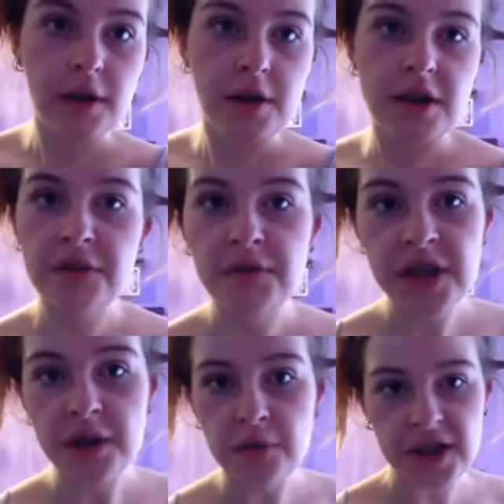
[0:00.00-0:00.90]
So this
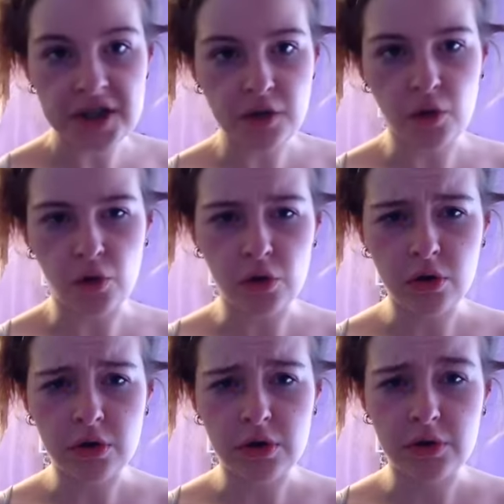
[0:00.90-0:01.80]
video is in the haul
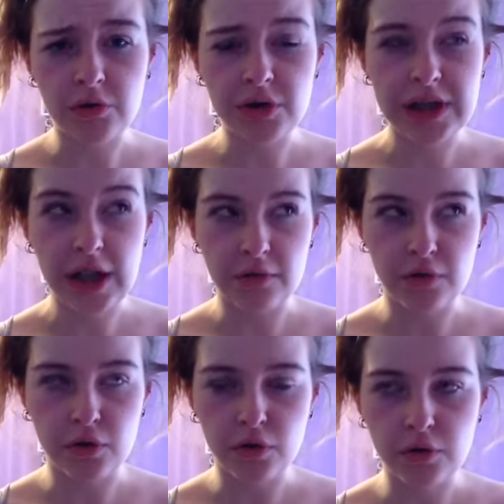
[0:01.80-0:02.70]
well, it's kind of a
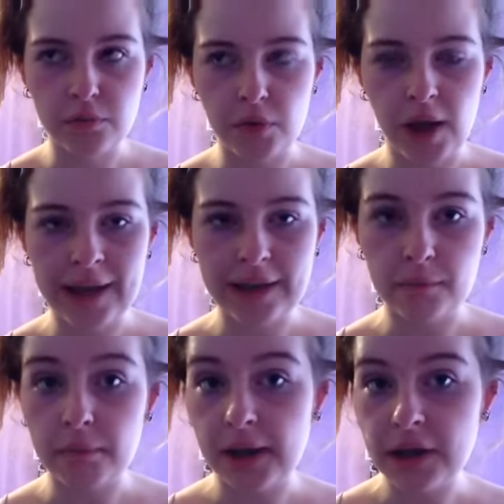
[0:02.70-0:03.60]
haul, but I didn't
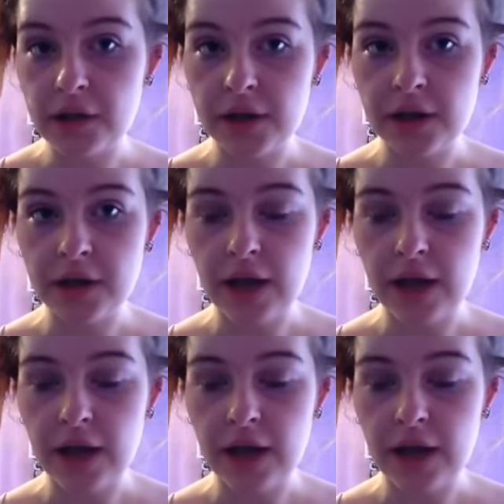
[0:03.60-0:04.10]
buy these things.